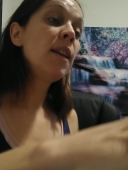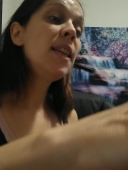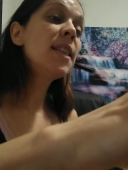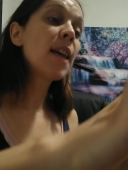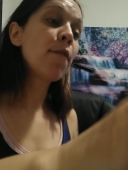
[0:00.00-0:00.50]

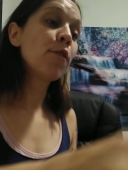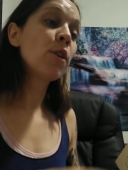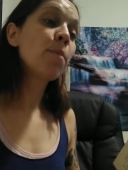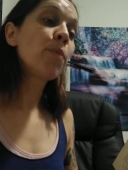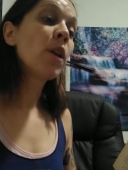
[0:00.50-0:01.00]
This
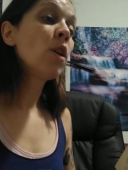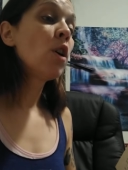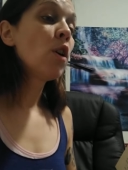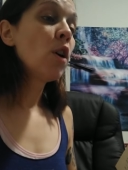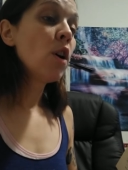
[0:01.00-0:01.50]
effort,
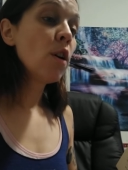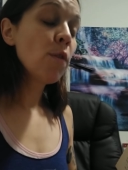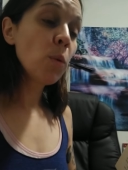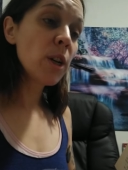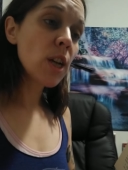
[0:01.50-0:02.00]

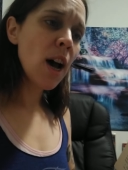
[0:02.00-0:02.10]
for which